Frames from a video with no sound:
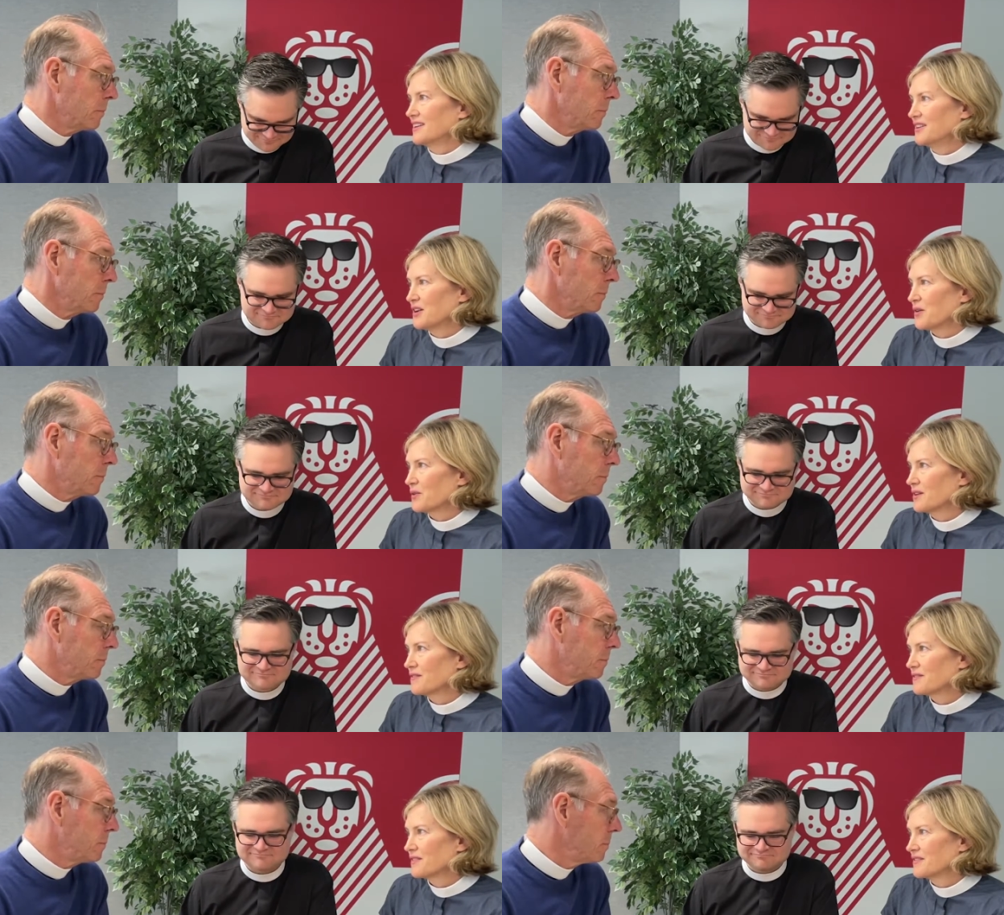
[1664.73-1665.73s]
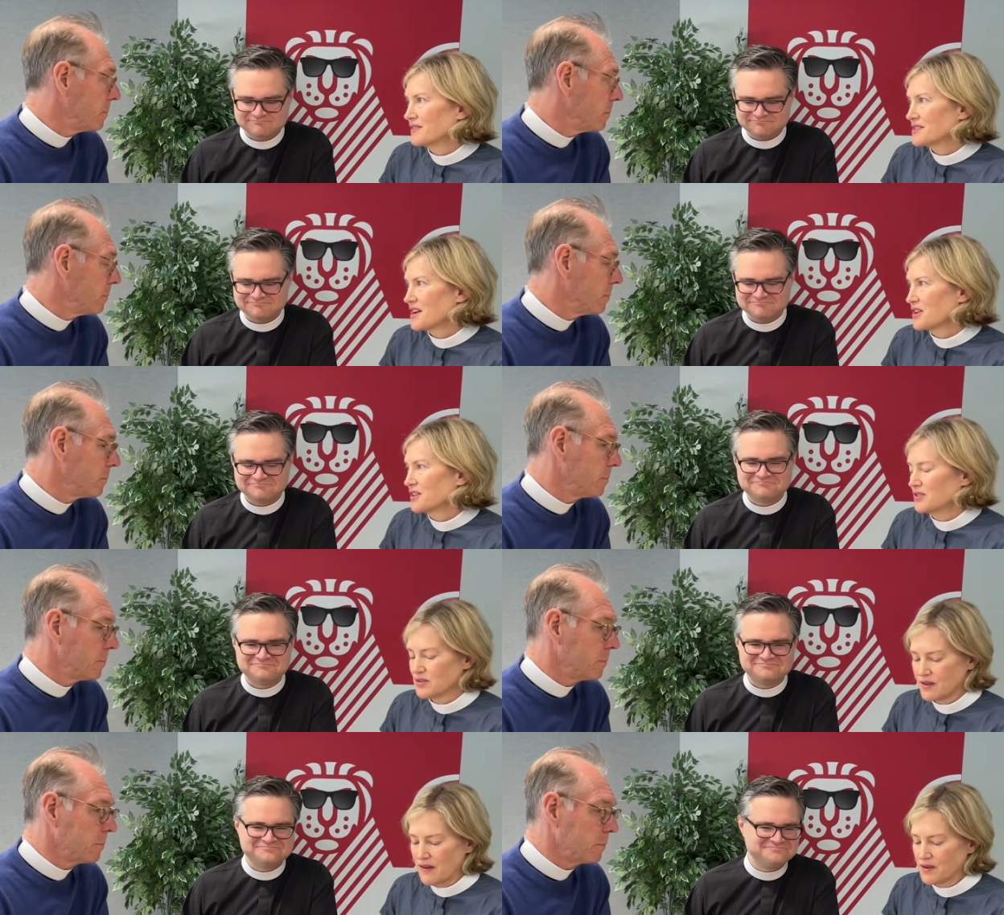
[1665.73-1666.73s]
Speaker 1: you know and if if mm-hmm. it's not mm-hmm. good
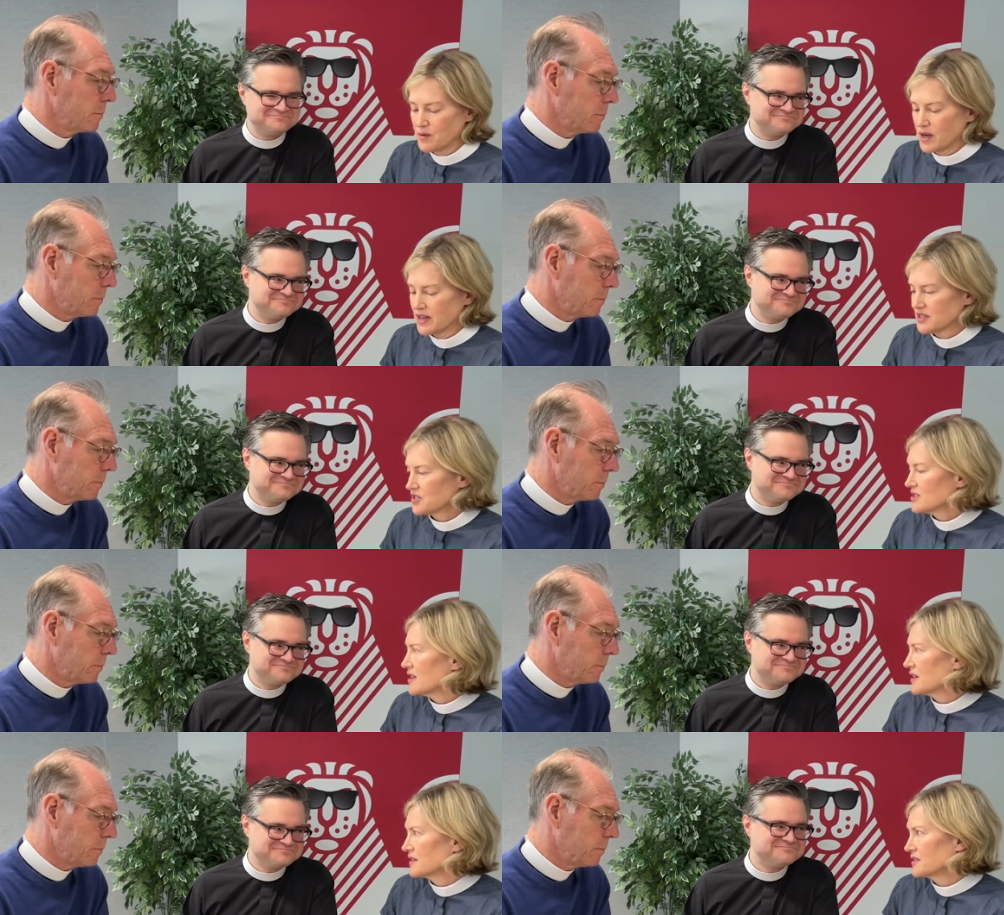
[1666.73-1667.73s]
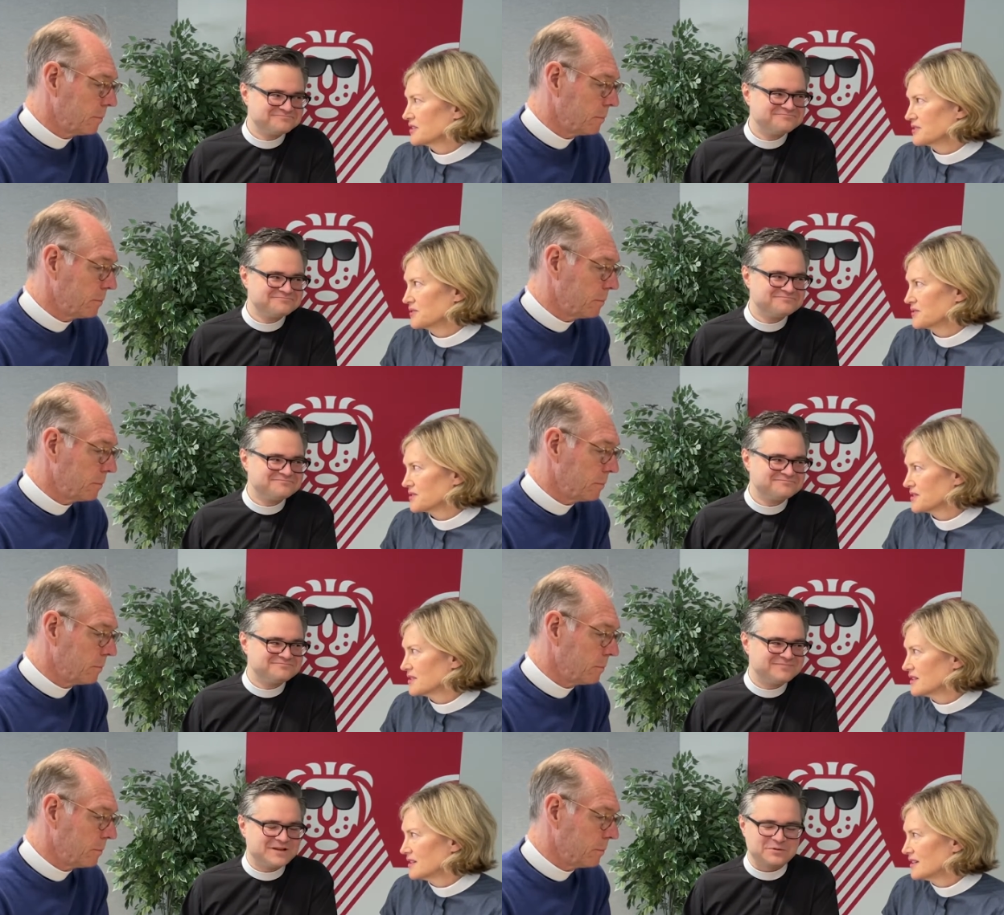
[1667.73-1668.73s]
news for everyone it's just not the good news
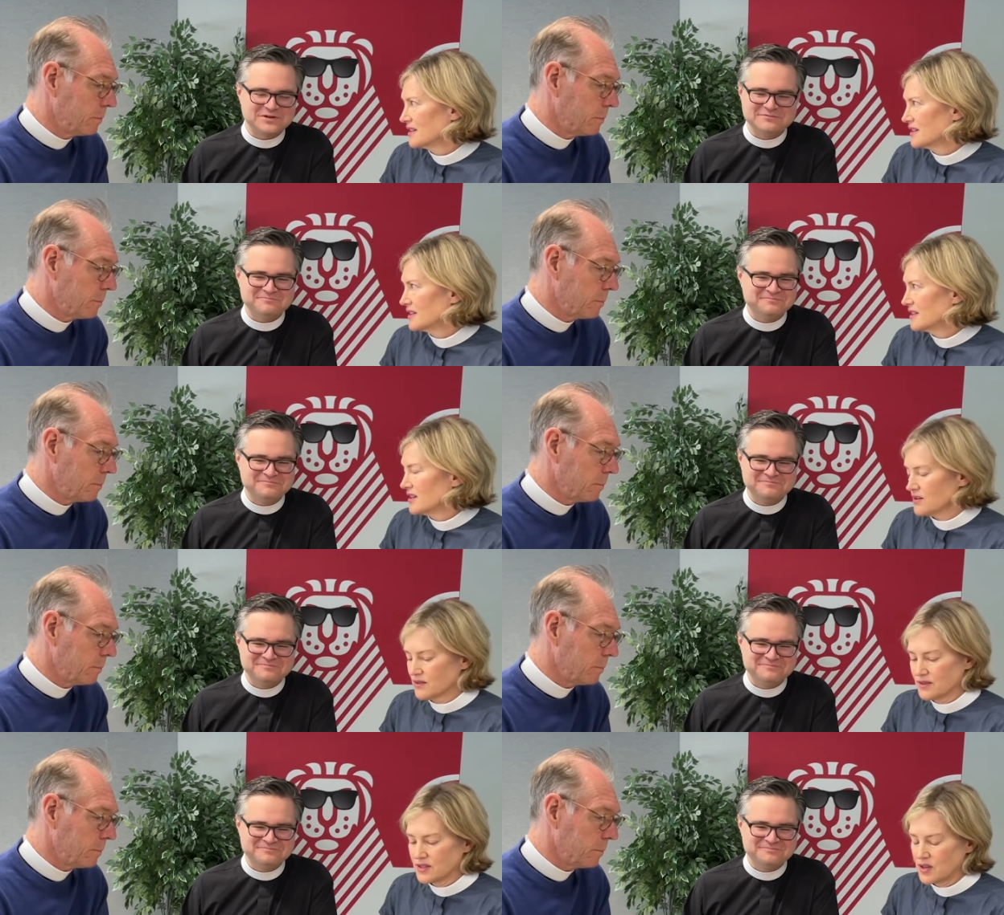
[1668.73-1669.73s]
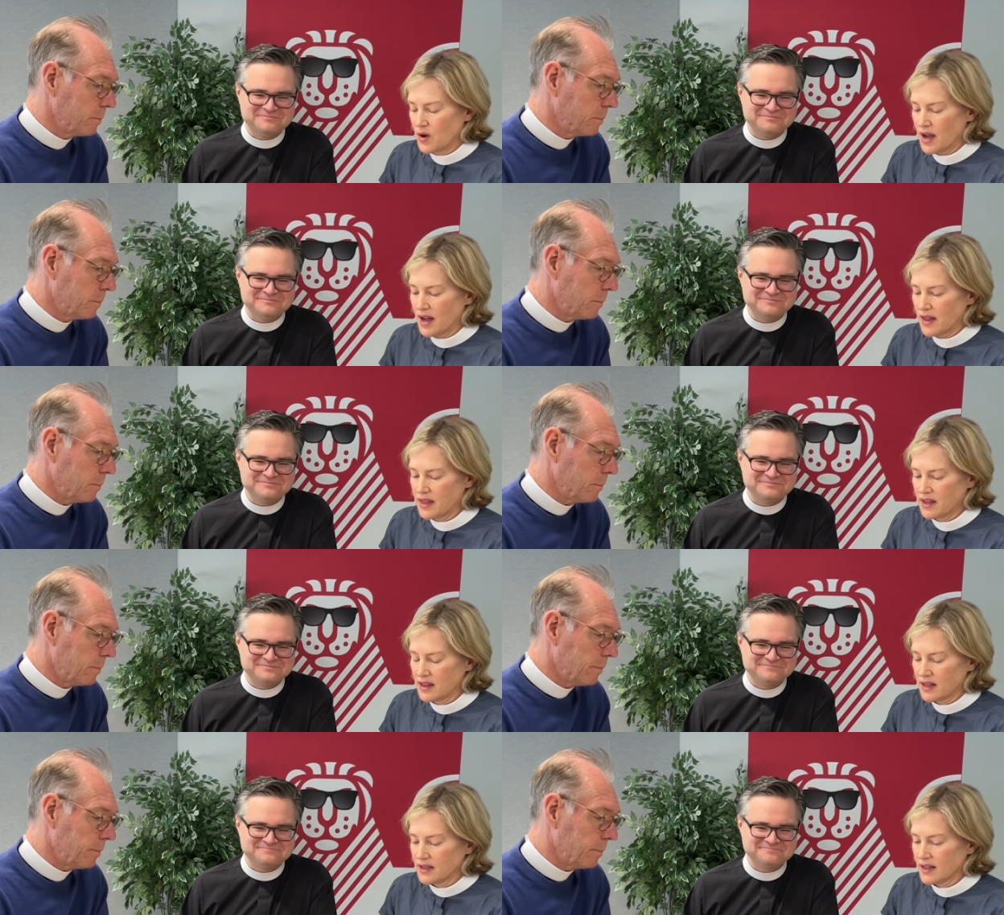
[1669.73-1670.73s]
totally you know so i, I think
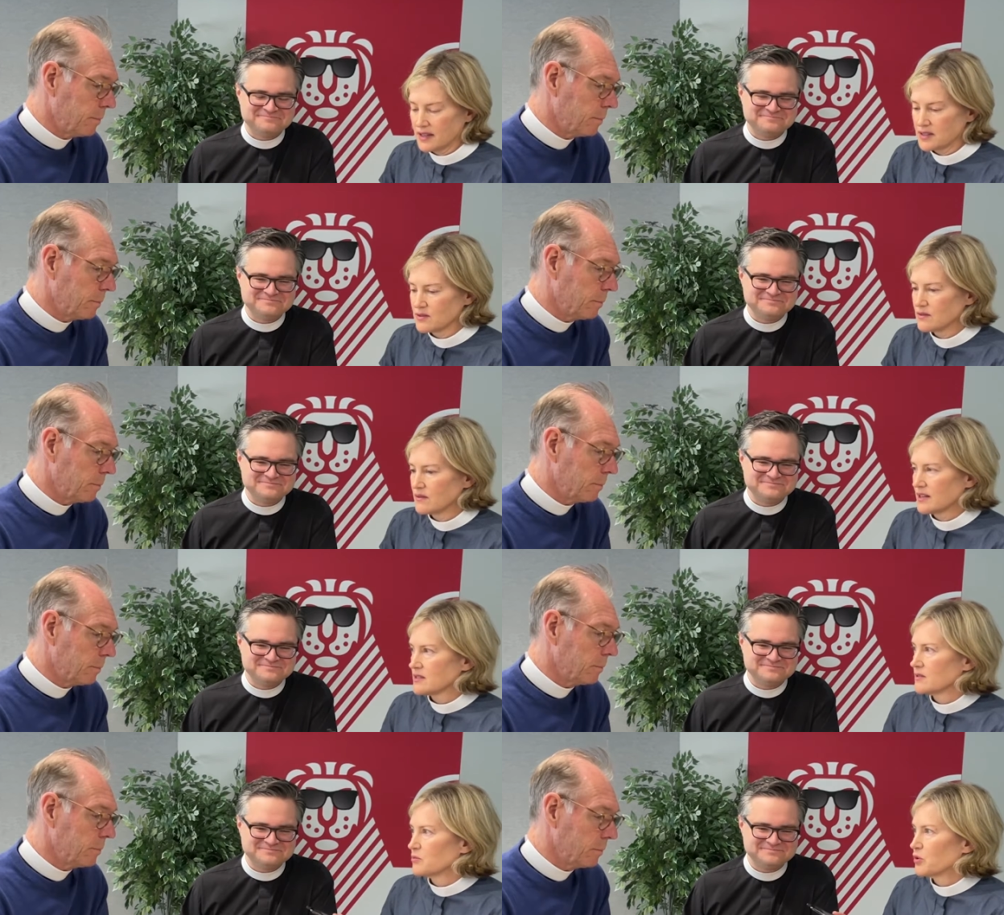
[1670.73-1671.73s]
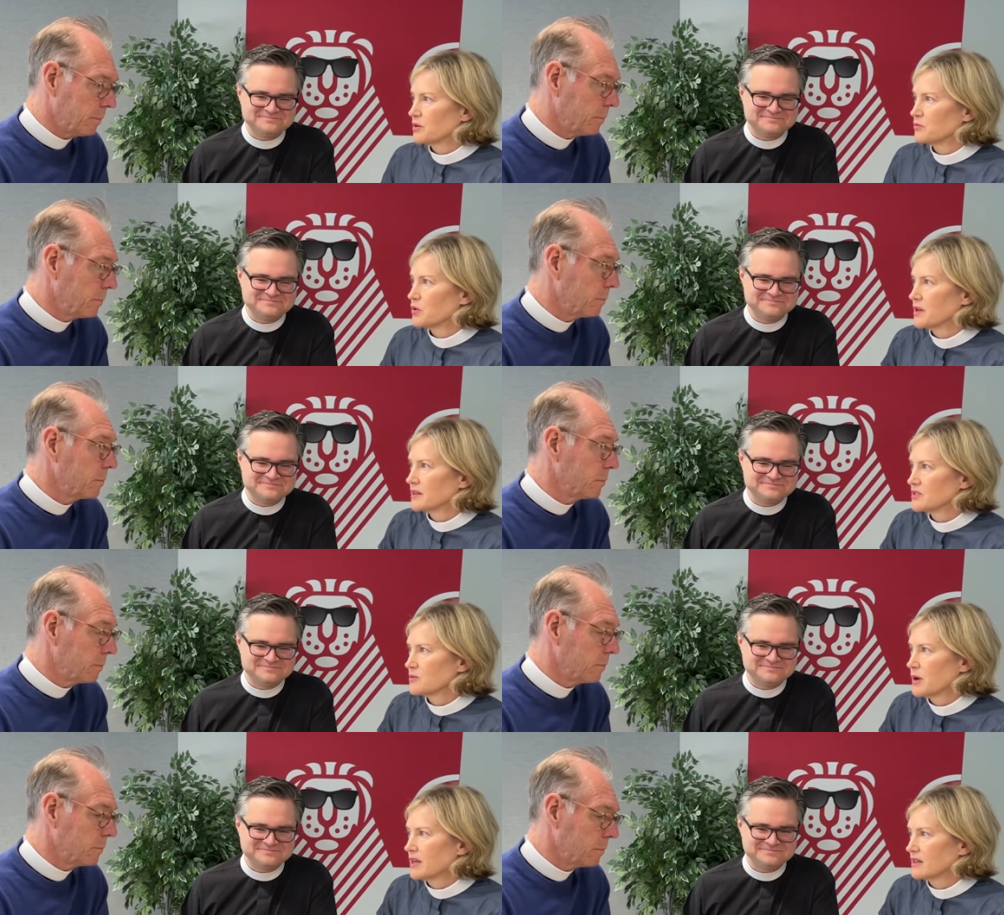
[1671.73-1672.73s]
that that's that's an important point that
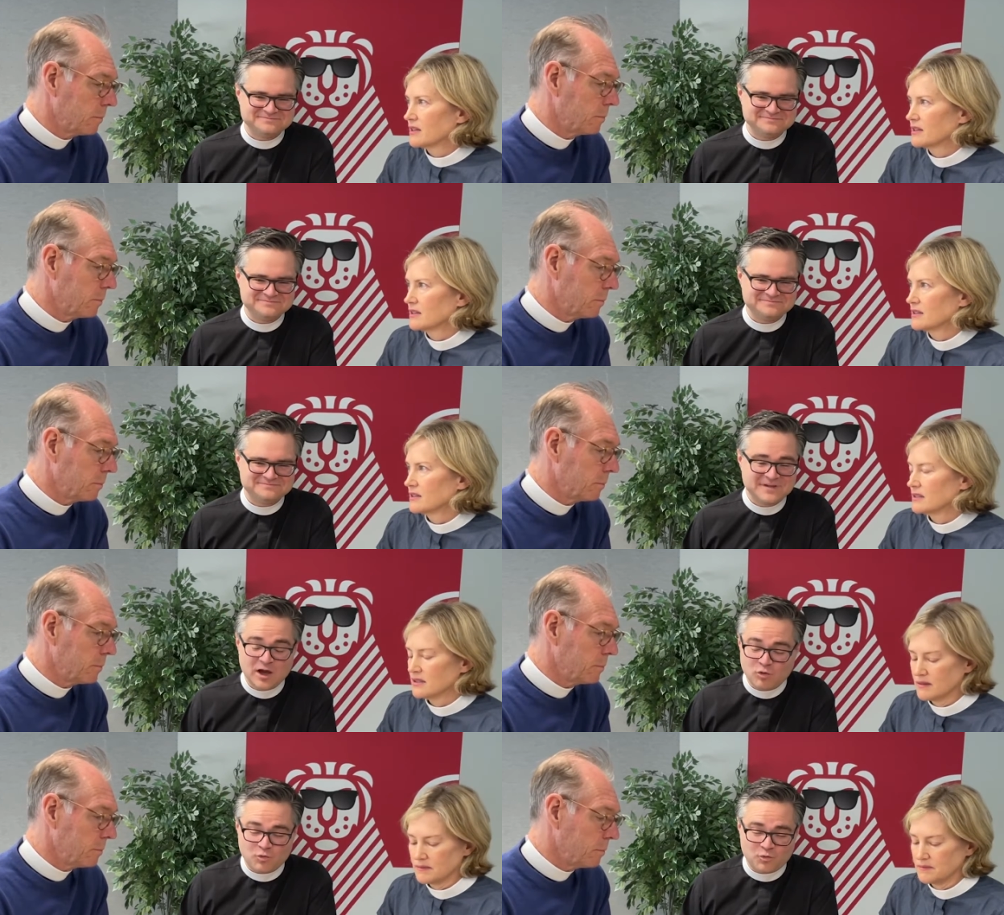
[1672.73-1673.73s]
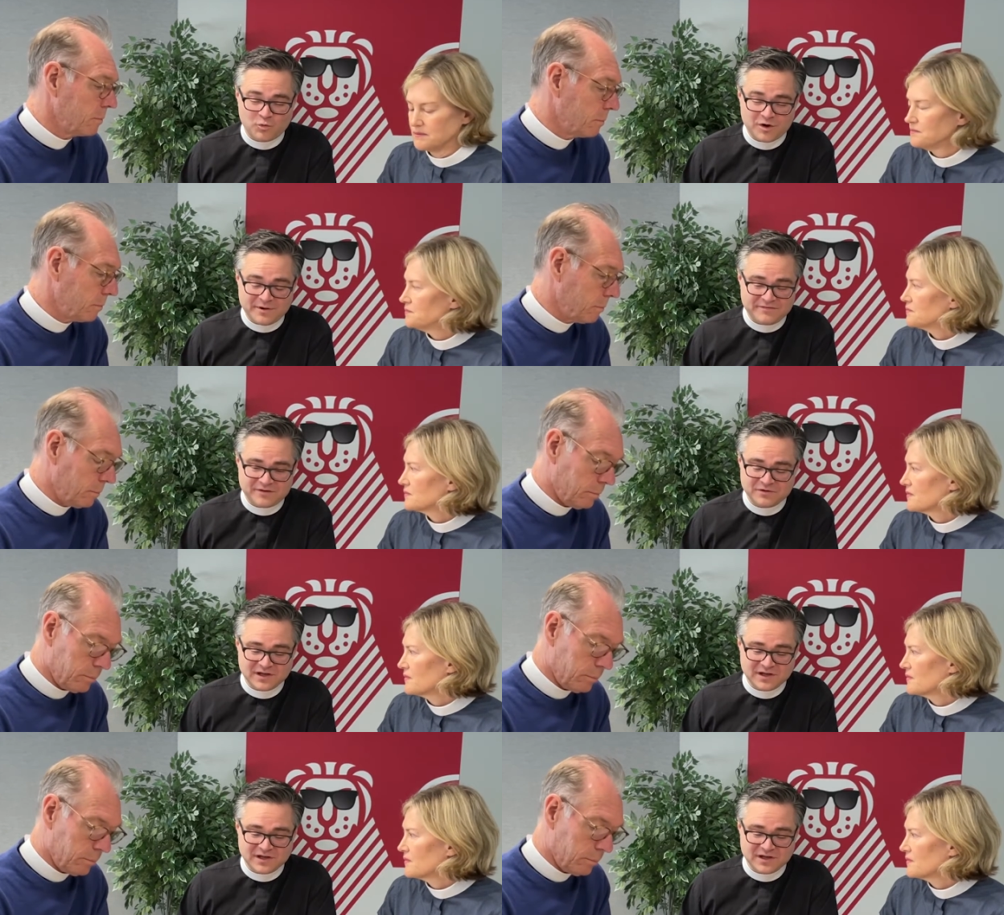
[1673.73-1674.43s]
you make um,
Speaker 2: one of my favorite